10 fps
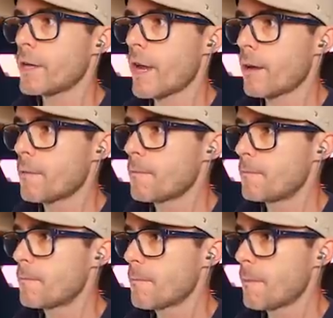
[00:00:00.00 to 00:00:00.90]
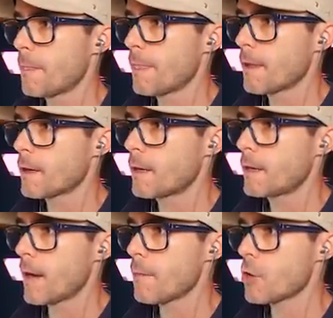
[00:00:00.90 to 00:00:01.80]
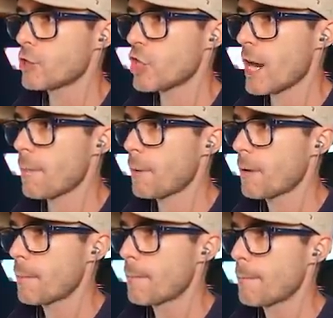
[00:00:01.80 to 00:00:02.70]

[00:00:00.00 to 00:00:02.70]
Oh, yeah. Come on, champ.